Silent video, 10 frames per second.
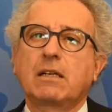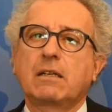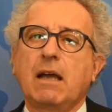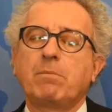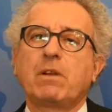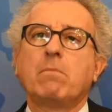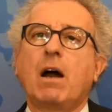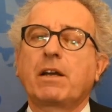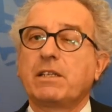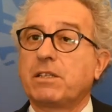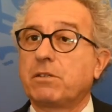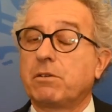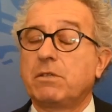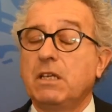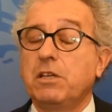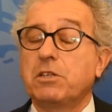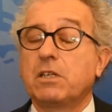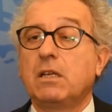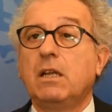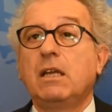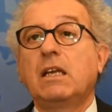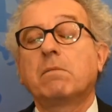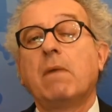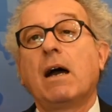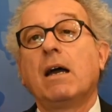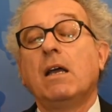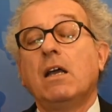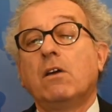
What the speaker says: Capital Markets Association, ICMA,